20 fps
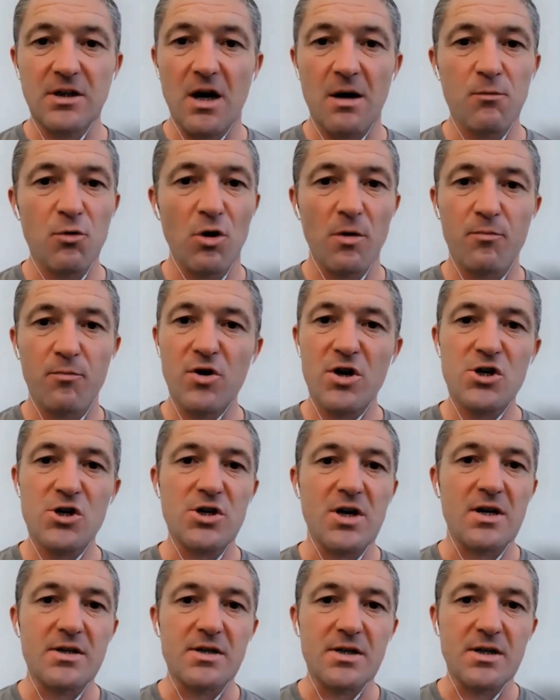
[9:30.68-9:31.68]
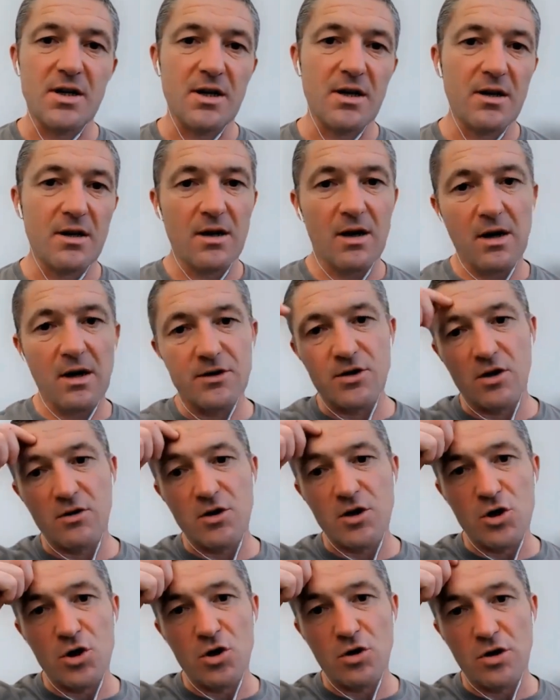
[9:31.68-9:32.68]
i'm not appreciated here i
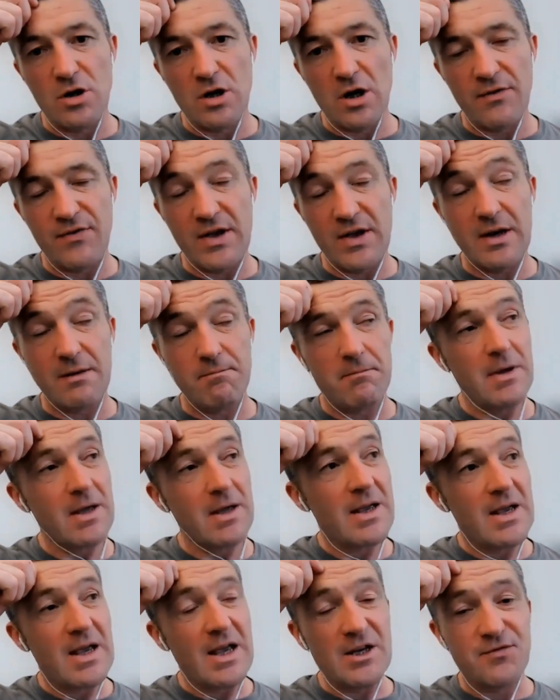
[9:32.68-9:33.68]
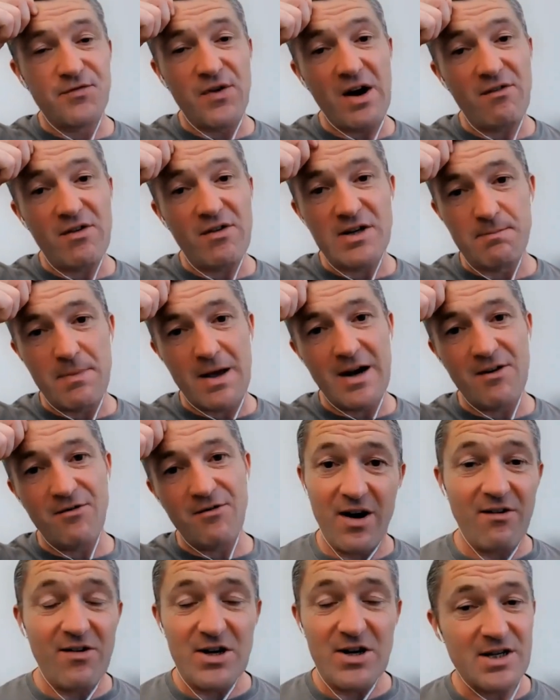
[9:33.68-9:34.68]
don't you i think it's very men are
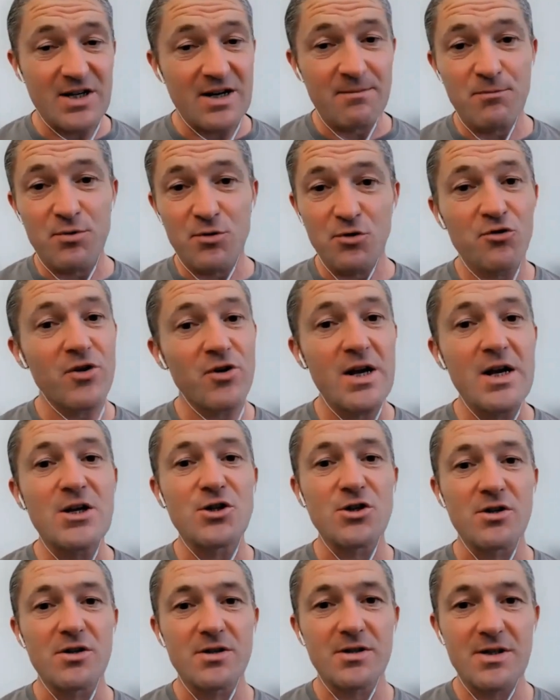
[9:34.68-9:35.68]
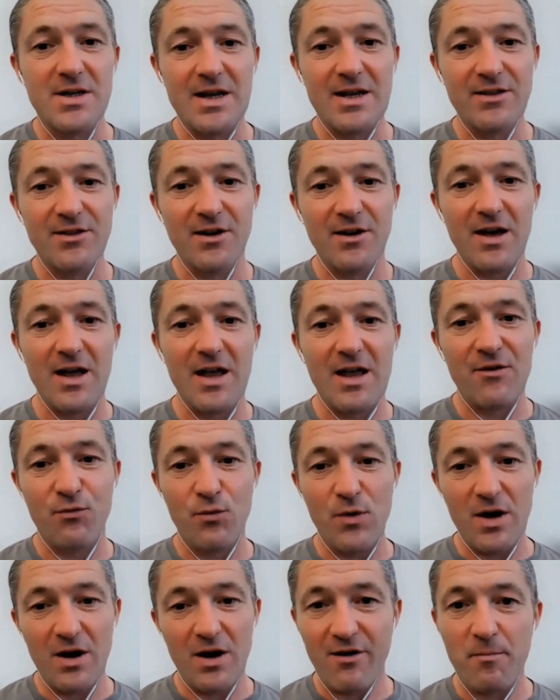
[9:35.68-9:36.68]
very simple creatures in that if
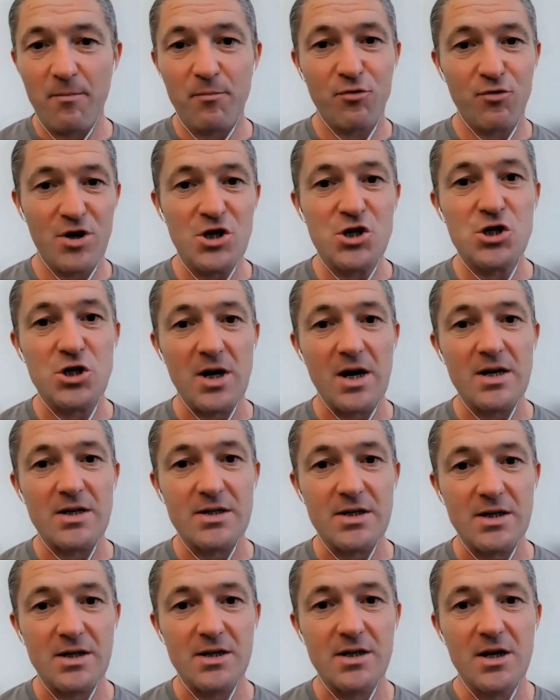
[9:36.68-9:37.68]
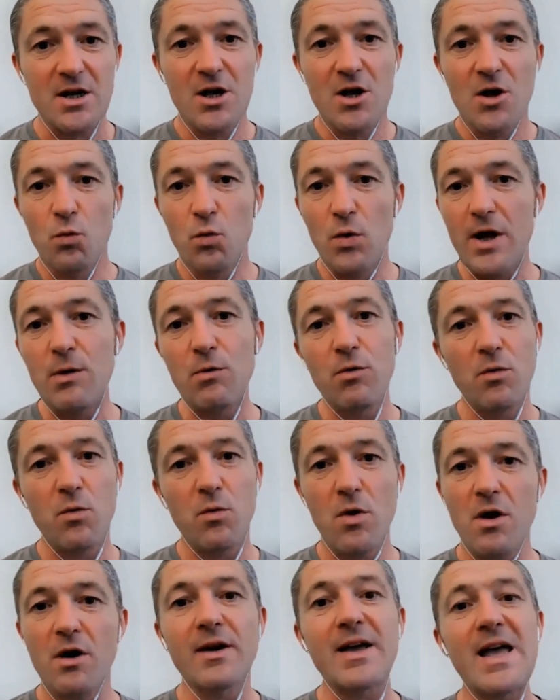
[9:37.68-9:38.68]
yeah. we are appreciated, we will
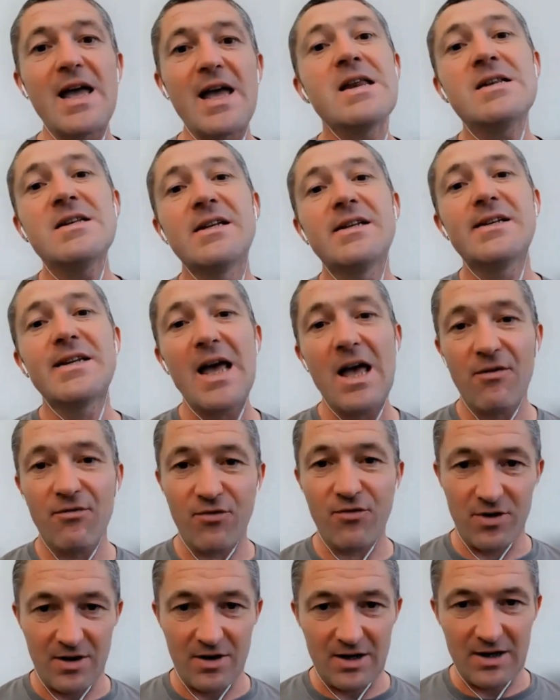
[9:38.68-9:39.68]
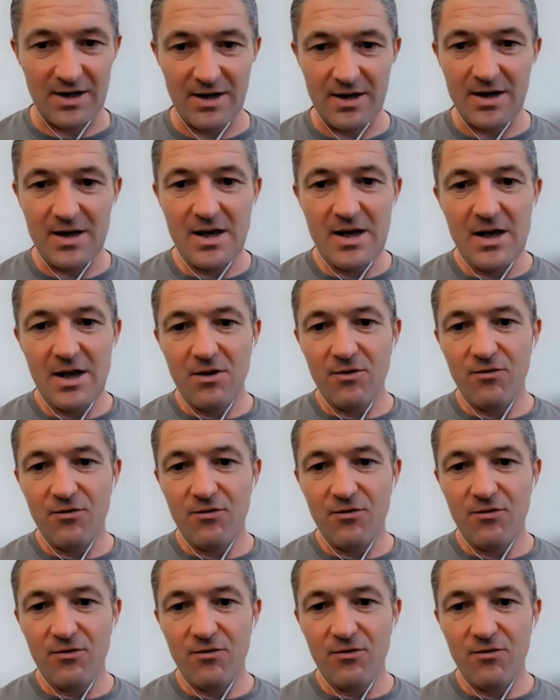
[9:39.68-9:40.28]
work indefinitely.